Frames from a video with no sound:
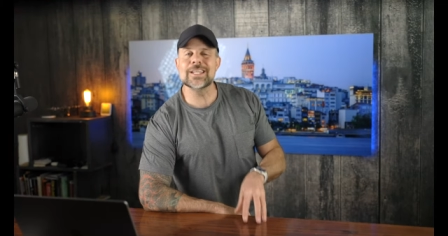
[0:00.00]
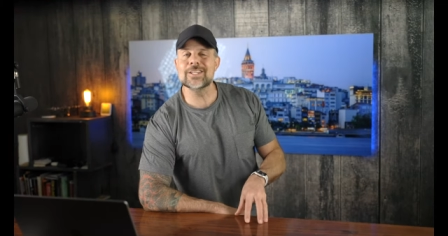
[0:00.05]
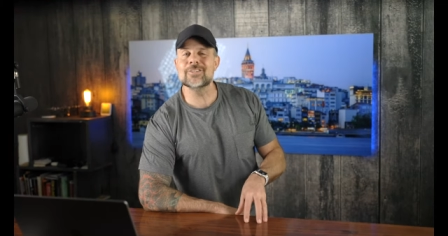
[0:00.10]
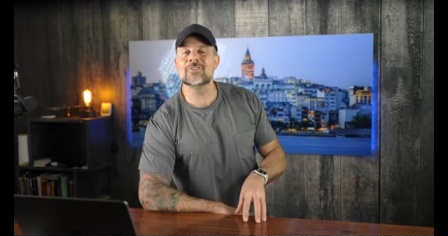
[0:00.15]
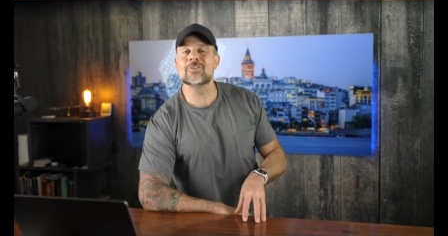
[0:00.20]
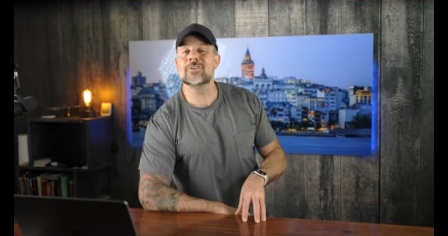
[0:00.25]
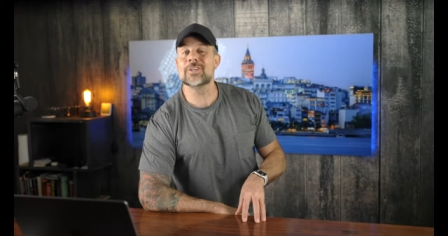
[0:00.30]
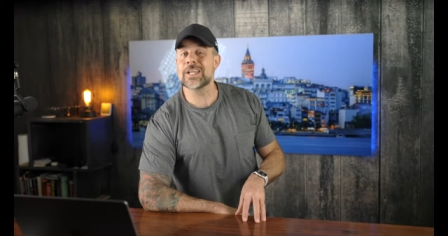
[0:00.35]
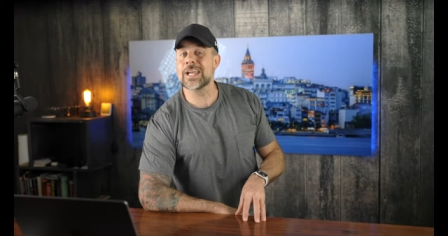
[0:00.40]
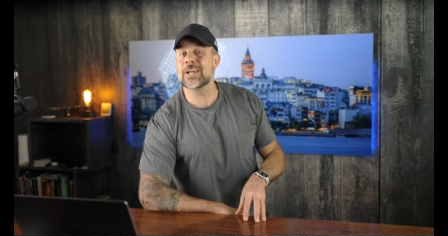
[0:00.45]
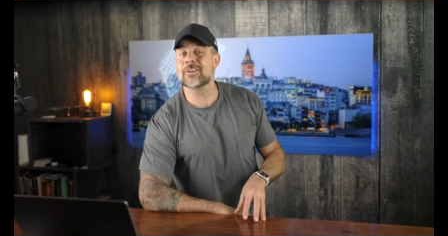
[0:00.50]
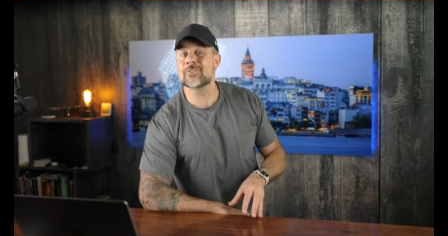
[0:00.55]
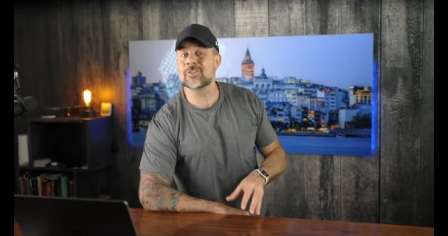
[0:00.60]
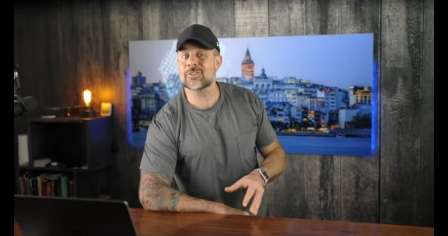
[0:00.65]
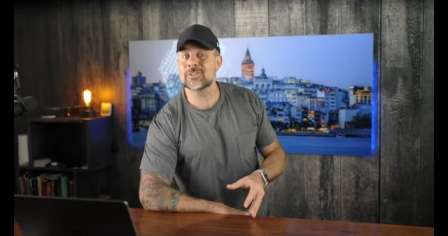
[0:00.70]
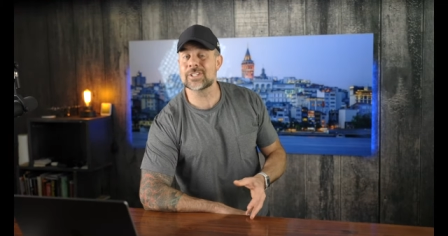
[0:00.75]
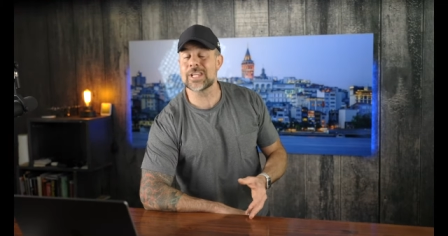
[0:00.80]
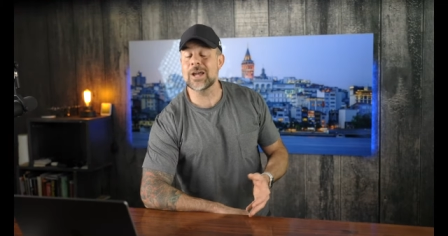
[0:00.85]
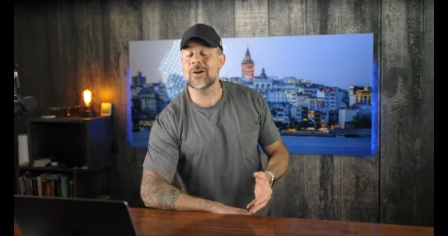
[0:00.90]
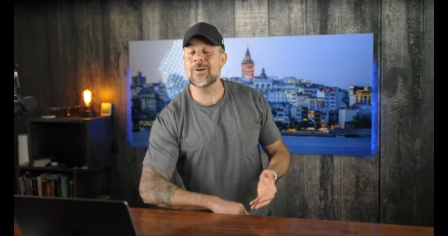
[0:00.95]

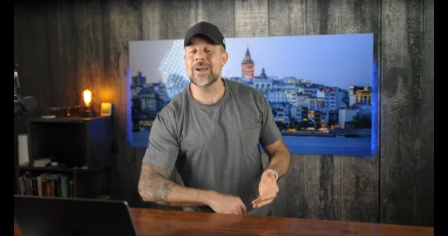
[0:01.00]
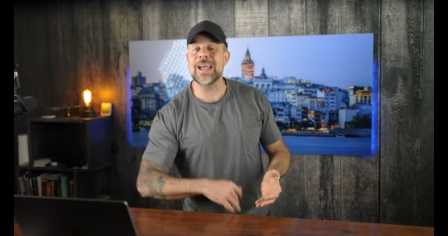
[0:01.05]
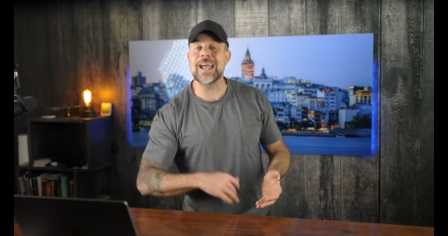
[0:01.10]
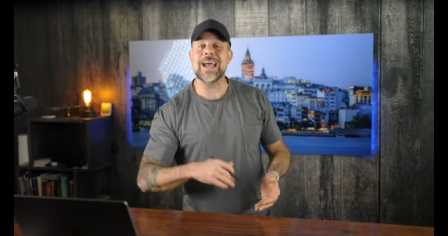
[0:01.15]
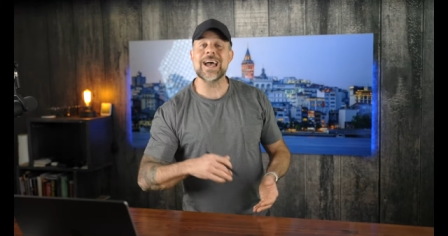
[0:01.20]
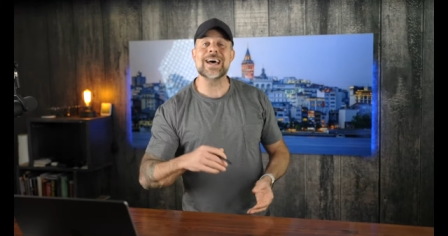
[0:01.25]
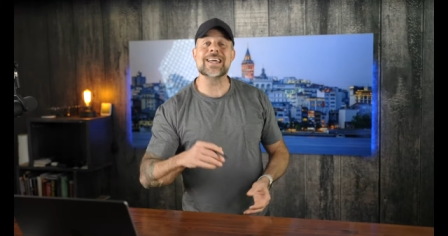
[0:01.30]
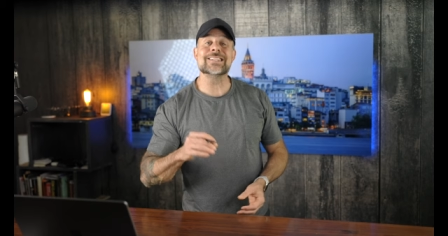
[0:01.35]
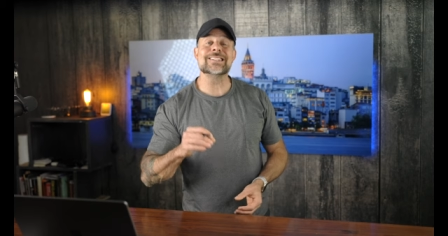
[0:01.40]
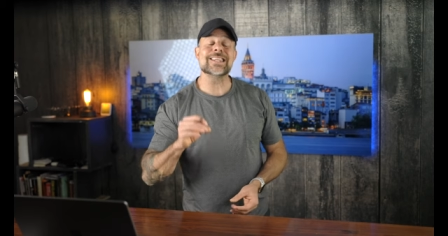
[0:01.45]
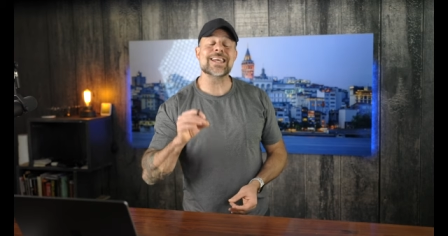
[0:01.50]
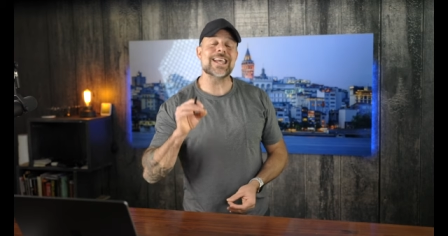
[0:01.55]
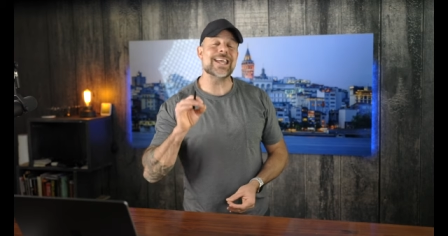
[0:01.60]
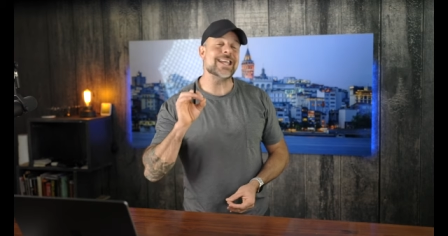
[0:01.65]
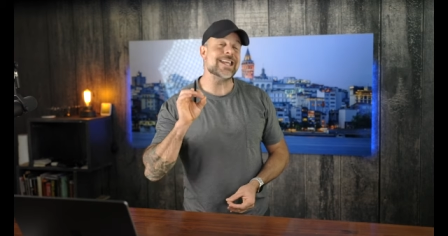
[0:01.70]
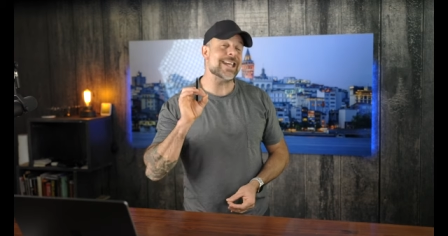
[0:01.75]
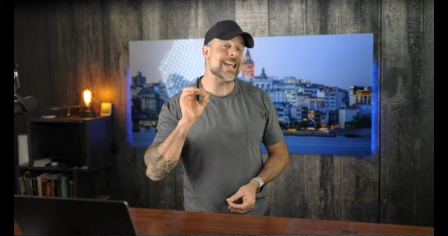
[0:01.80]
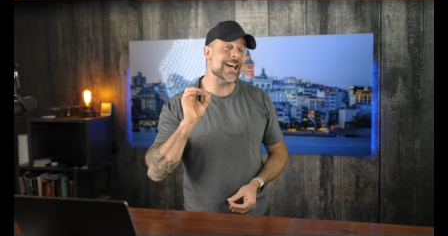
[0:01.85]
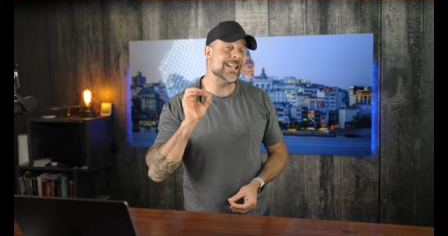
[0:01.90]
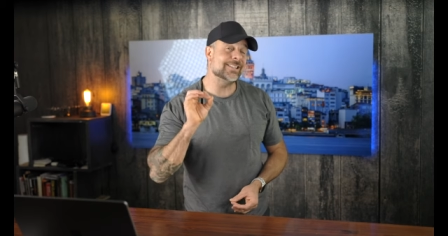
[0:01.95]
International Scout as
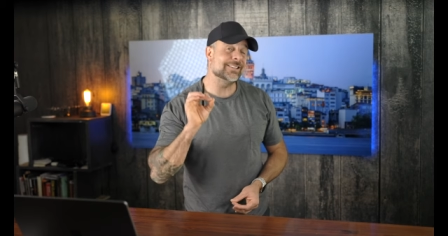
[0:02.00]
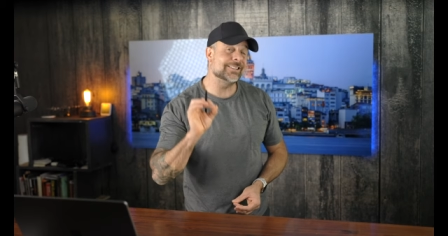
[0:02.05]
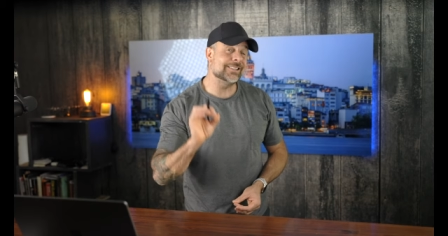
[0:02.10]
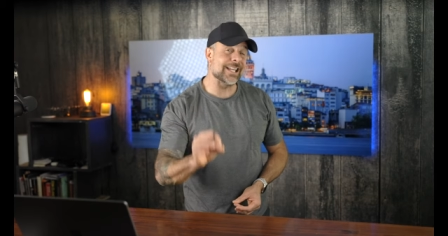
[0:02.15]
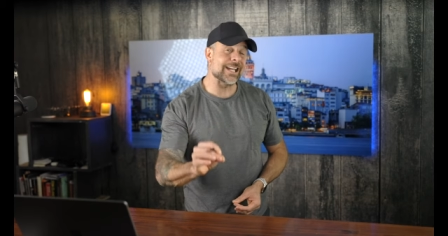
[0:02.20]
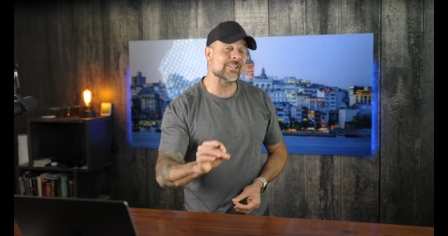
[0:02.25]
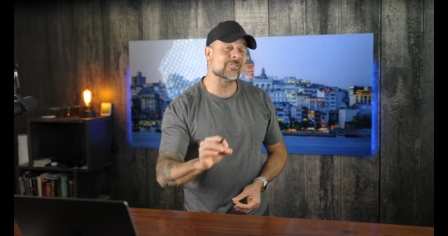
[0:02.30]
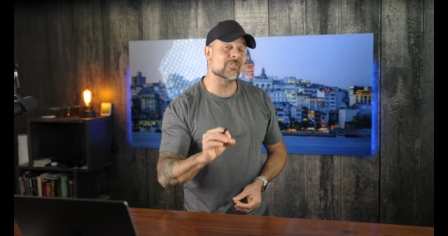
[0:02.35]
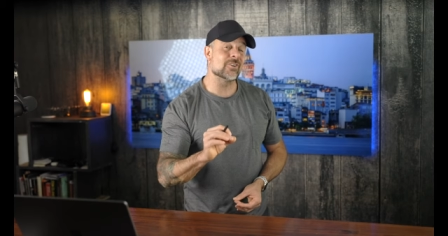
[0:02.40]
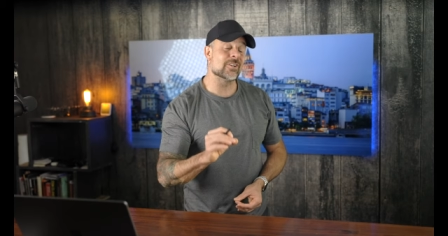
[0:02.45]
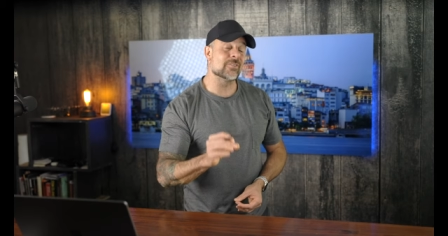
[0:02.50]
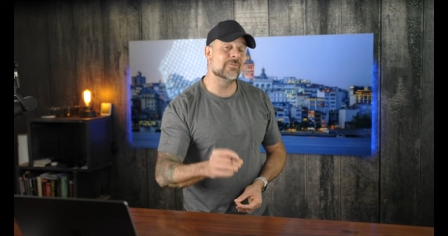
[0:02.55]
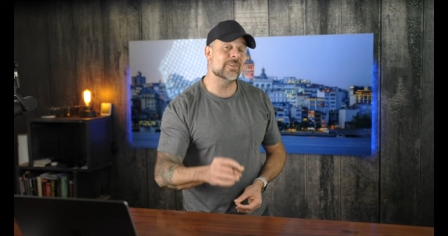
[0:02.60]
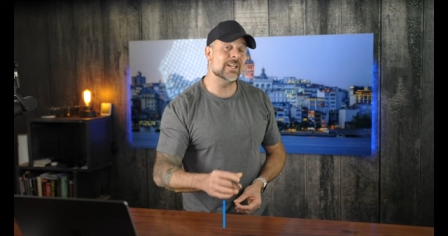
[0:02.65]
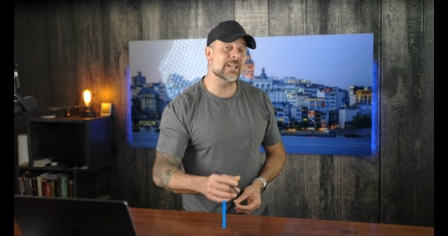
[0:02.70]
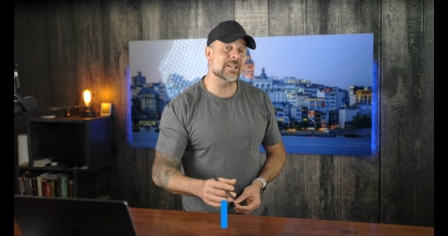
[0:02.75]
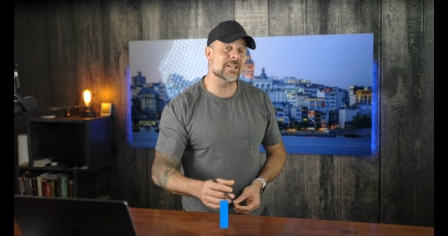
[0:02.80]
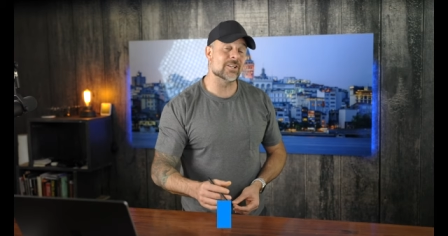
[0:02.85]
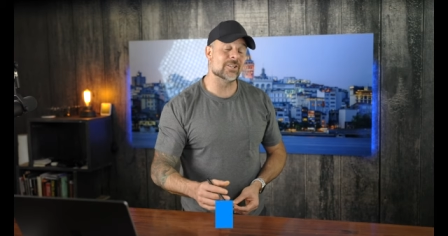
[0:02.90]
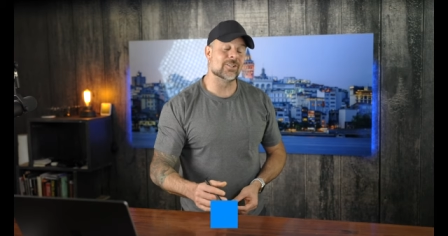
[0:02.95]
a electric
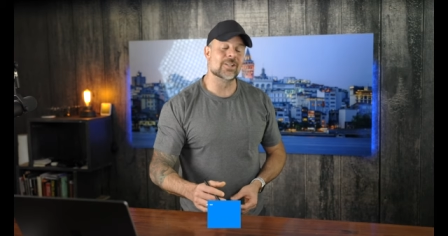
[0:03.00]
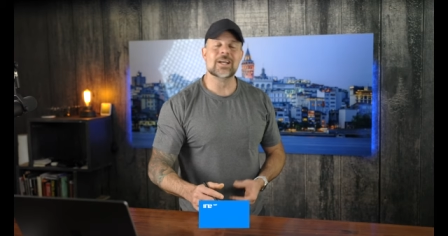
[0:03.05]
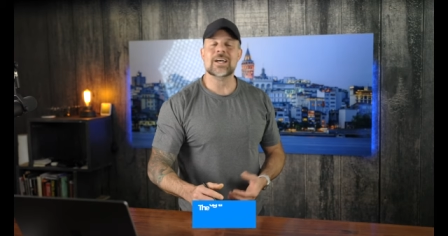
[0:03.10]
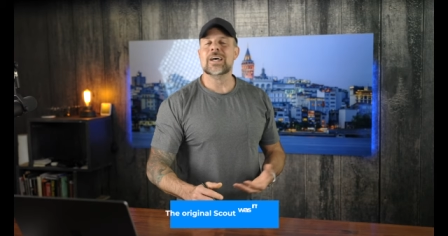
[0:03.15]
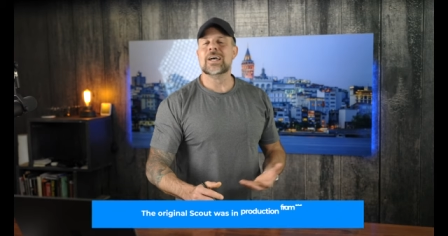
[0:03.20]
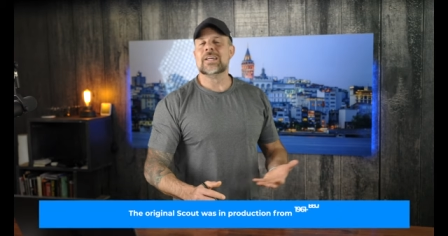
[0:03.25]
vehicle.